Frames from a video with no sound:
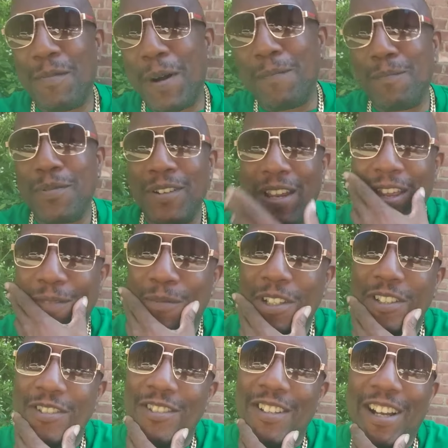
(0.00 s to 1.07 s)
my brand,
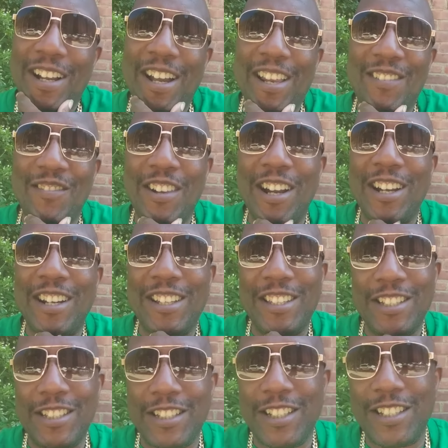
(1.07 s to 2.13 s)
but you know I gotta rock
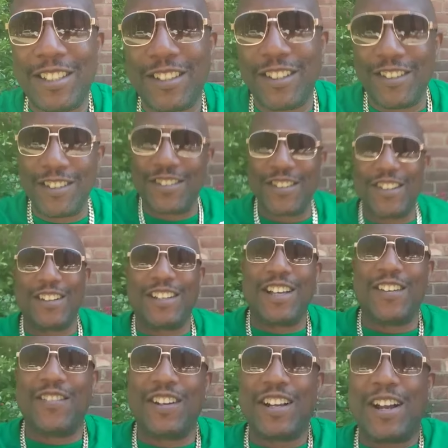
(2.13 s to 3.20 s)
other shit, so it's all
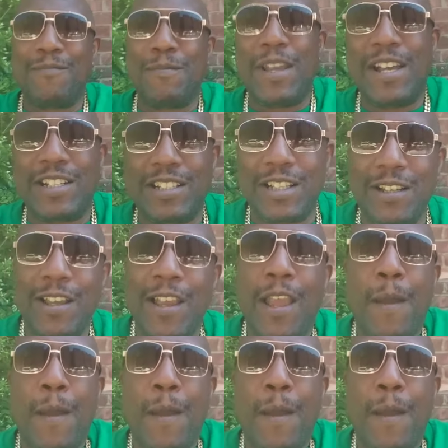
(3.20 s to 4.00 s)
love. I got mad shit.